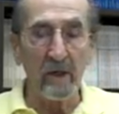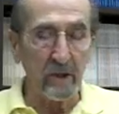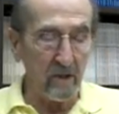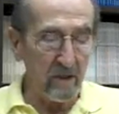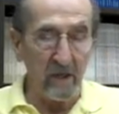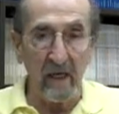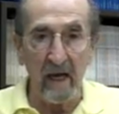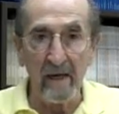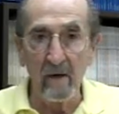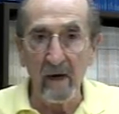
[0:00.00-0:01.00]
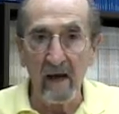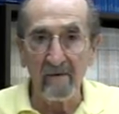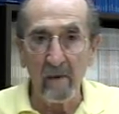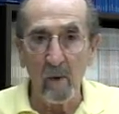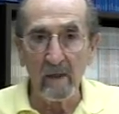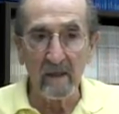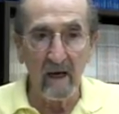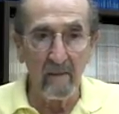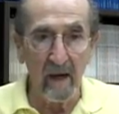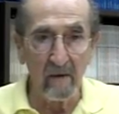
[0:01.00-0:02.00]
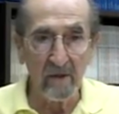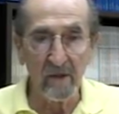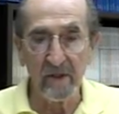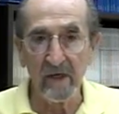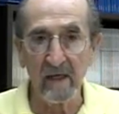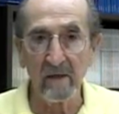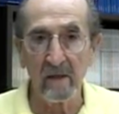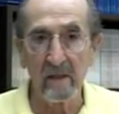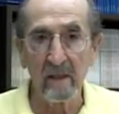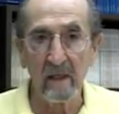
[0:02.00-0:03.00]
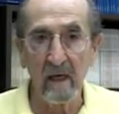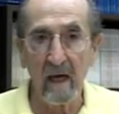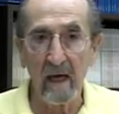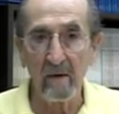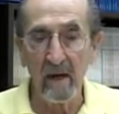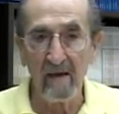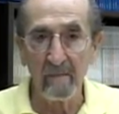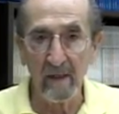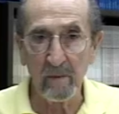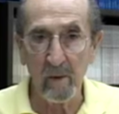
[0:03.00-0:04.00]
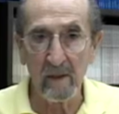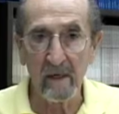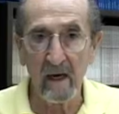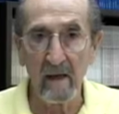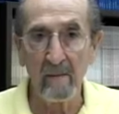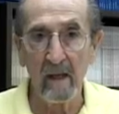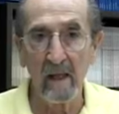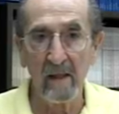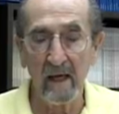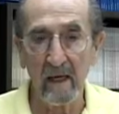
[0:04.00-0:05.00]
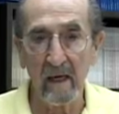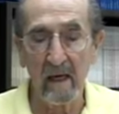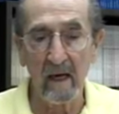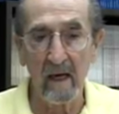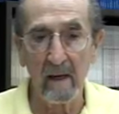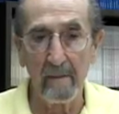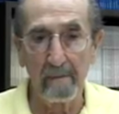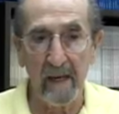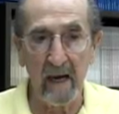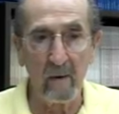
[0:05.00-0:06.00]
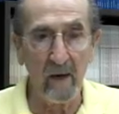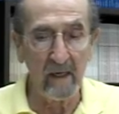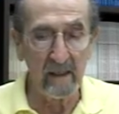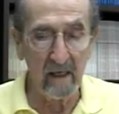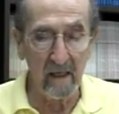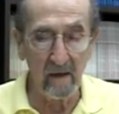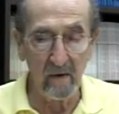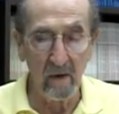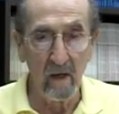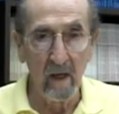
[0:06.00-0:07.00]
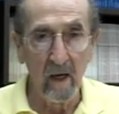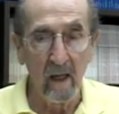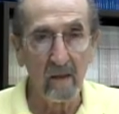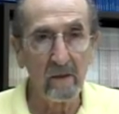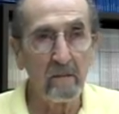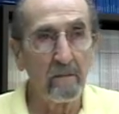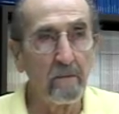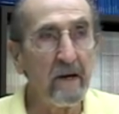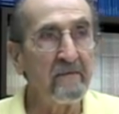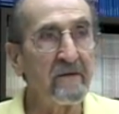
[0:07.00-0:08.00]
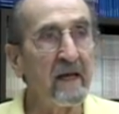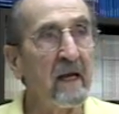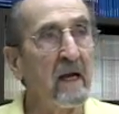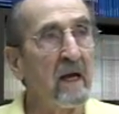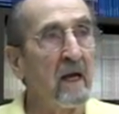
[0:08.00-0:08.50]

research, and I don't have any more time. I was just signaled I don't have much more time, but I want to allude to briefly